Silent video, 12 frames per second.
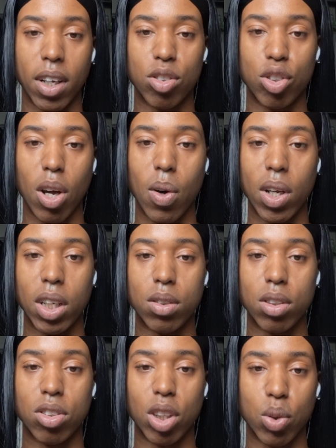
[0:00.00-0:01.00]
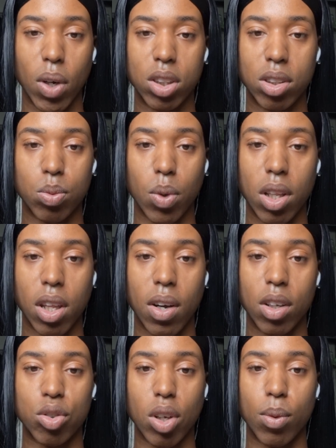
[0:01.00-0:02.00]
So in situations where there
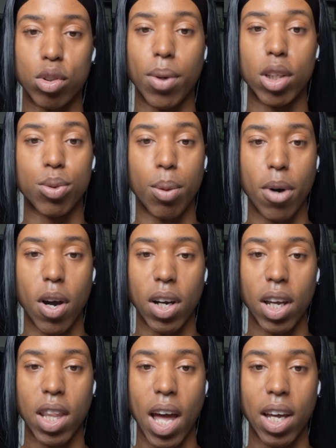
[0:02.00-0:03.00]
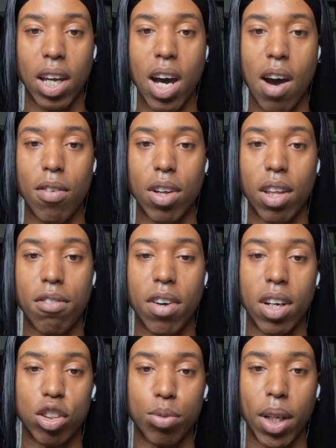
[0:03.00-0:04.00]
is no responsible party that can cover the
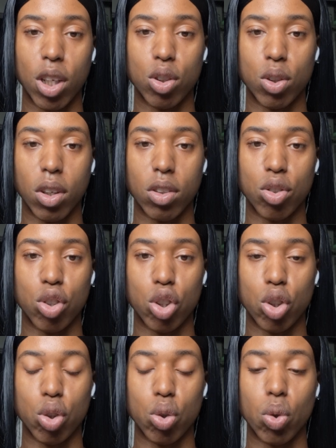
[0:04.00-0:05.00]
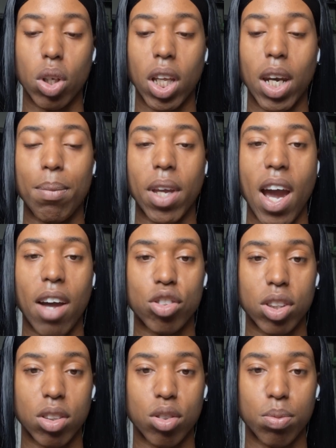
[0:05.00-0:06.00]
fund expenditures to clean up the
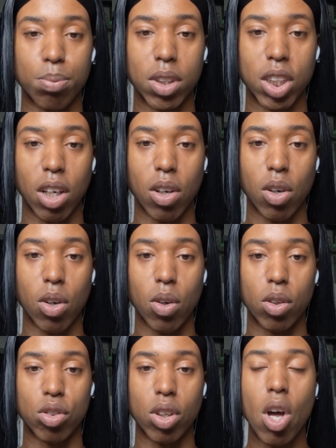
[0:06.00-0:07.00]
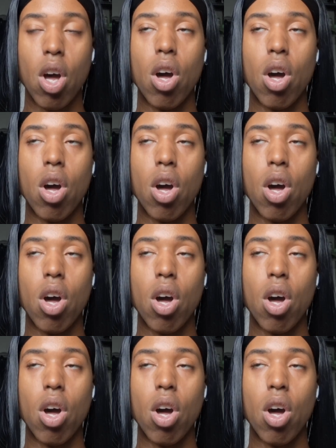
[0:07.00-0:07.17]
hazardous materials